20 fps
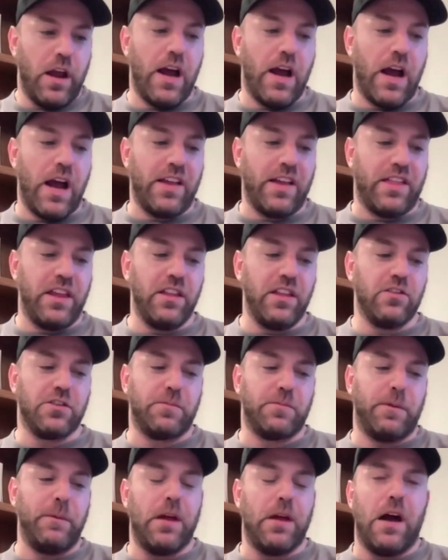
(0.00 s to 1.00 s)
I think
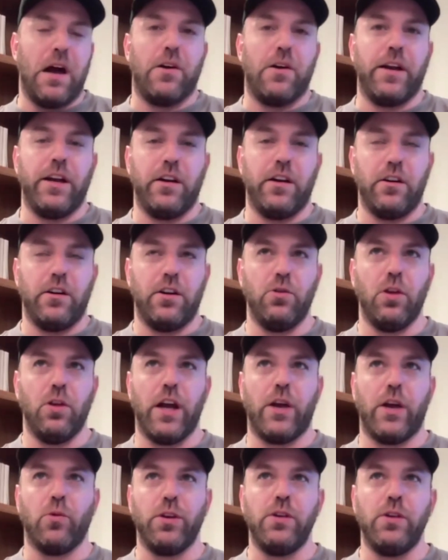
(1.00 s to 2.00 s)
there's people out here who
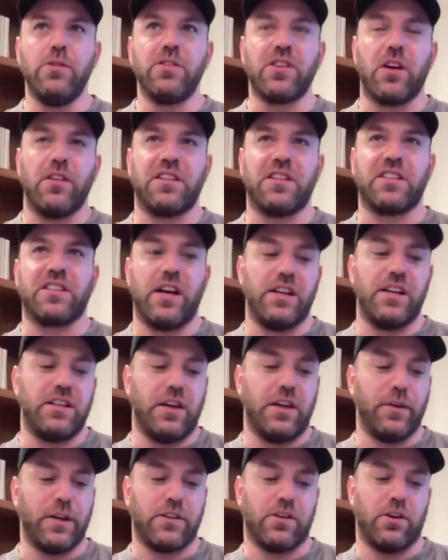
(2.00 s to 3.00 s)
like will use all this
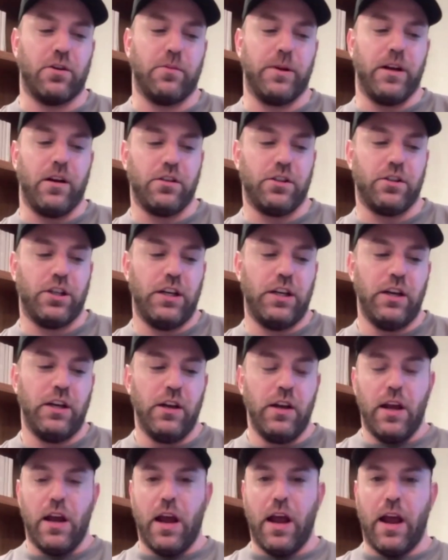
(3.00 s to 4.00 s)
scientific terminology
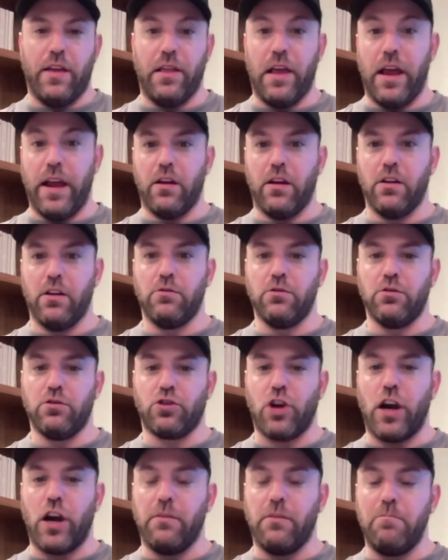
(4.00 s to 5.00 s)
and like
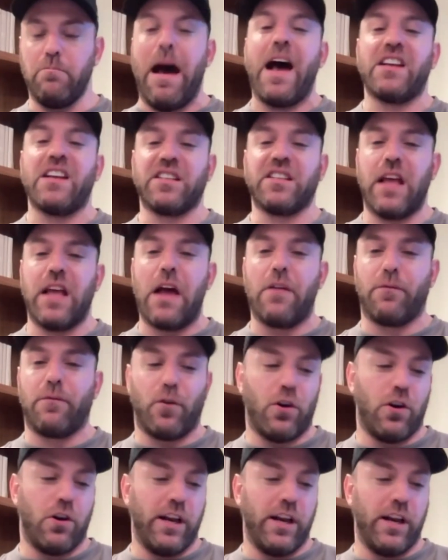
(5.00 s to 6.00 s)
try to mask that
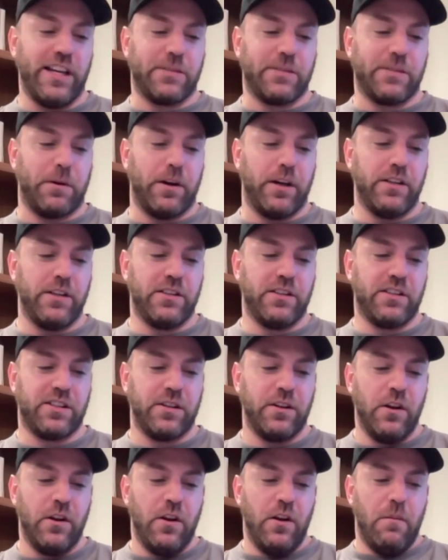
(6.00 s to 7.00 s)
for
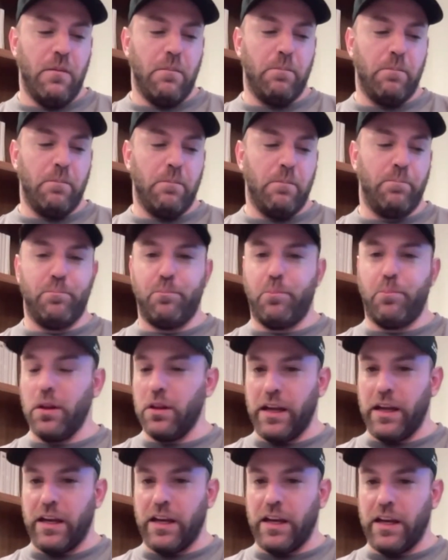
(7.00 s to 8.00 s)
experience.
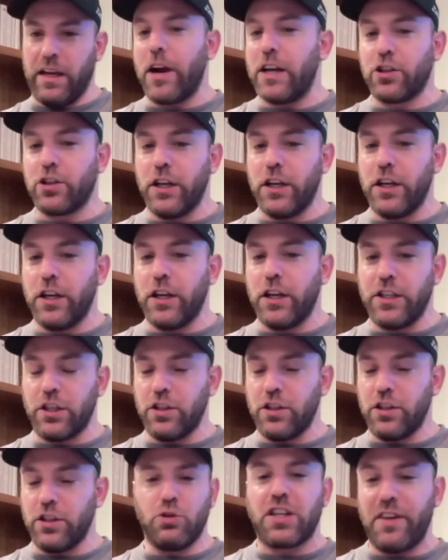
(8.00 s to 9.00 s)
But like, congratulations,
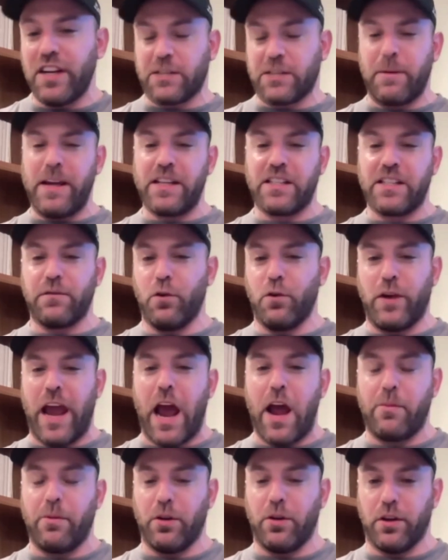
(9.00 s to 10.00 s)
you just have an expansive
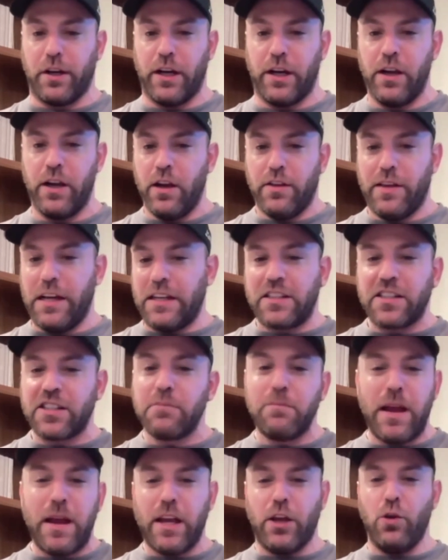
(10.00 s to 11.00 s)
vocabulary. That
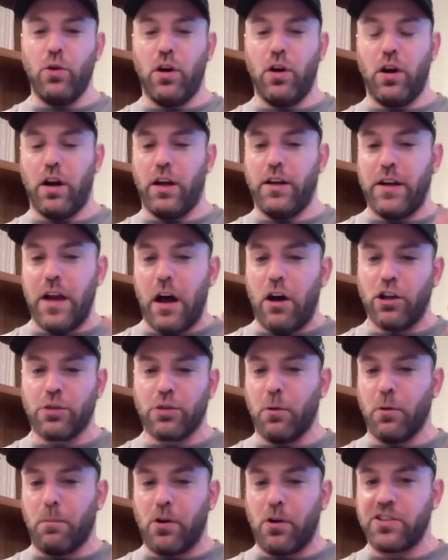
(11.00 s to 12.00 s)
doesn't make you a
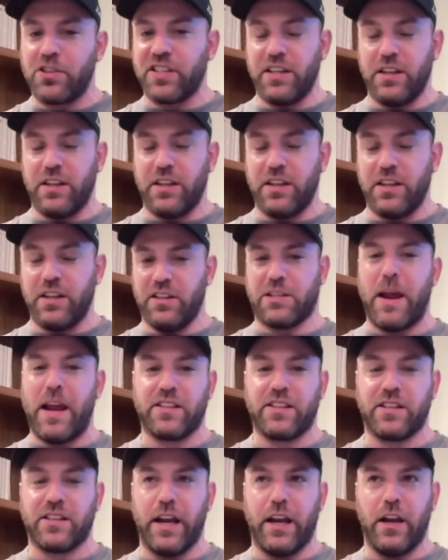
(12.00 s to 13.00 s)
knowledgeable person in this
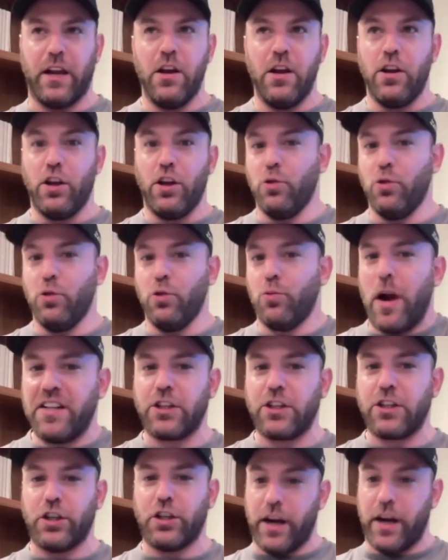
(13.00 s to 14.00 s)
space. Like, you read a
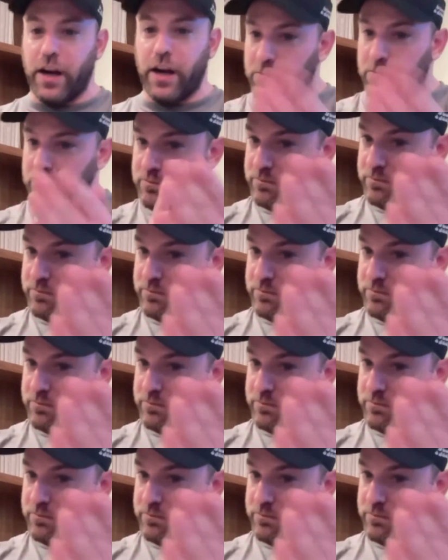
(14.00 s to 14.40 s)
dictionary.